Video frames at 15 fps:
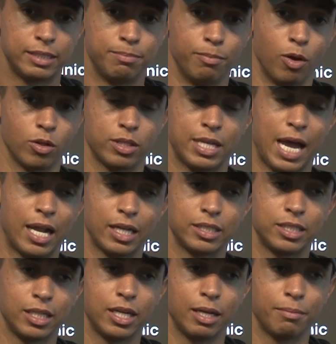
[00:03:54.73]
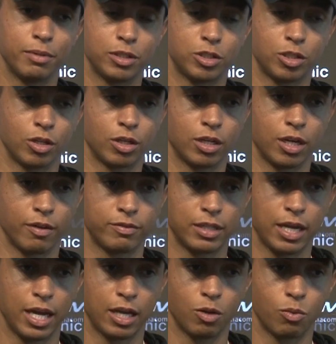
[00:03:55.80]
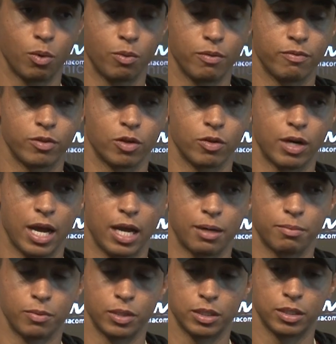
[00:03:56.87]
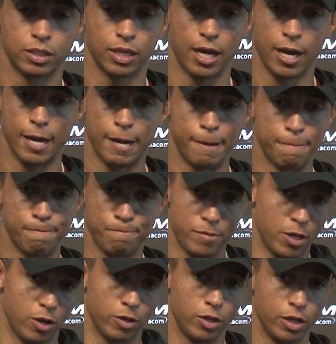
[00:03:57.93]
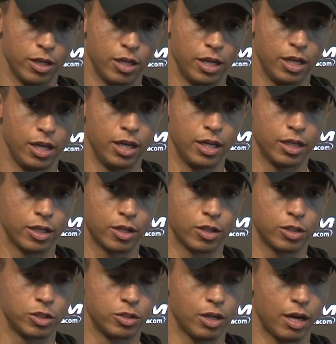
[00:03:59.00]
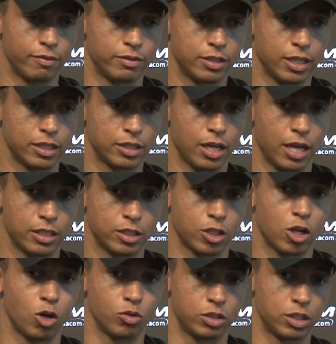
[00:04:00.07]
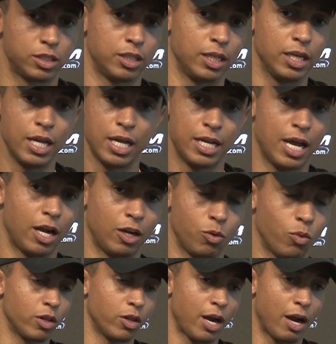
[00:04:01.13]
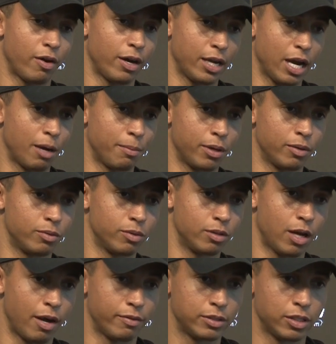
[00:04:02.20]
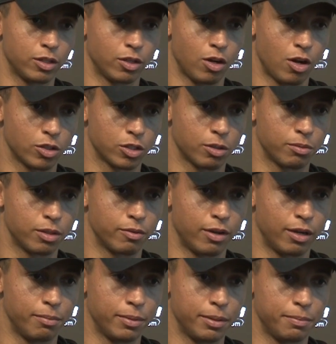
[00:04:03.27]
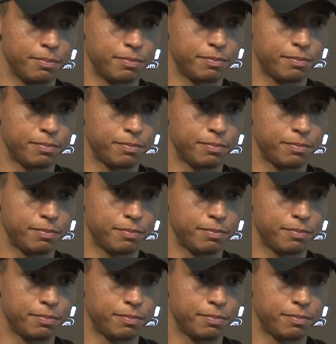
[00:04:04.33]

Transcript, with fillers: both talented and mature enough to handle what we've thrown at them, which um, you know it, it encouraged you obviously as a, as a coach to see not only they're at right now, but obviously their long term development.